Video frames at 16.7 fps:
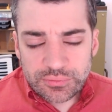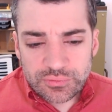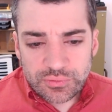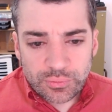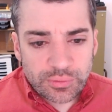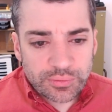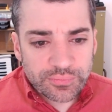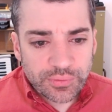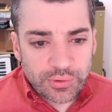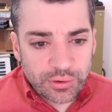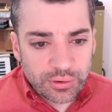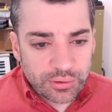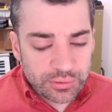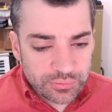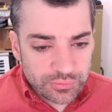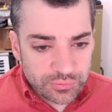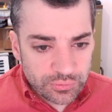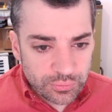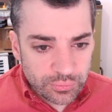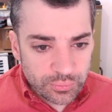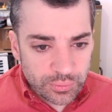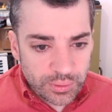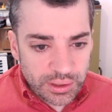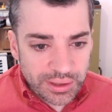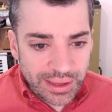to refer
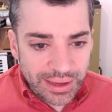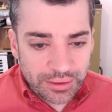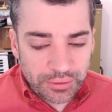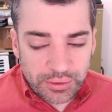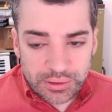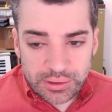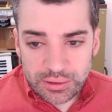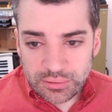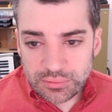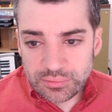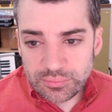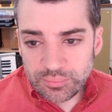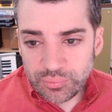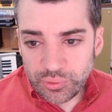to an Anglican